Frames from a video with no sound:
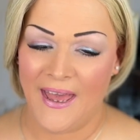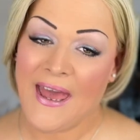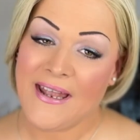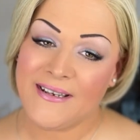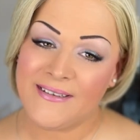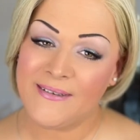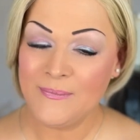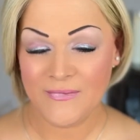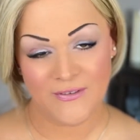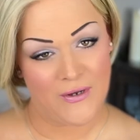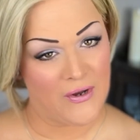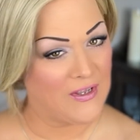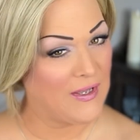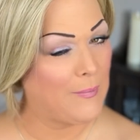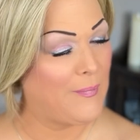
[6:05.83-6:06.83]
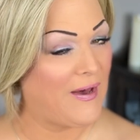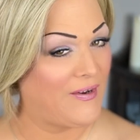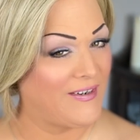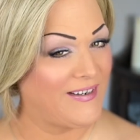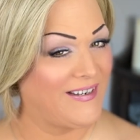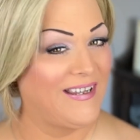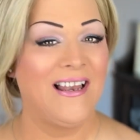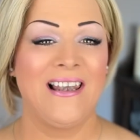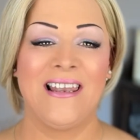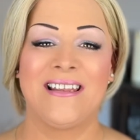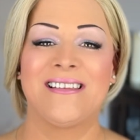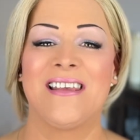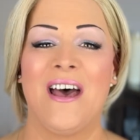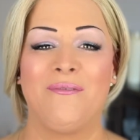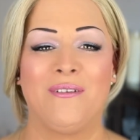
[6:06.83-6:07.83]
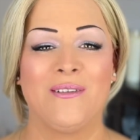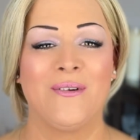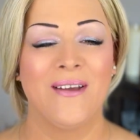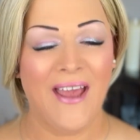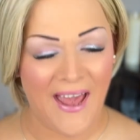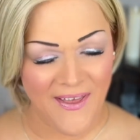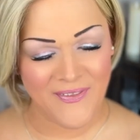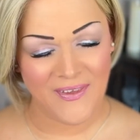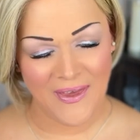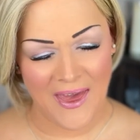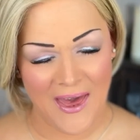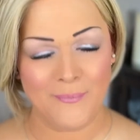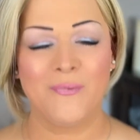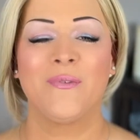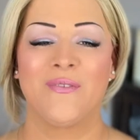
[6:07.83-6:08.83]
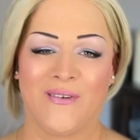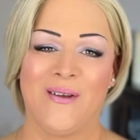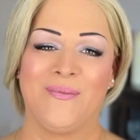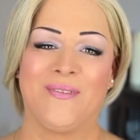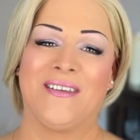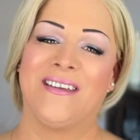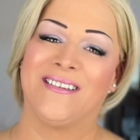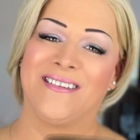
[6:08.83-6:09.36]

And talking about it, let's have a look at the cap from the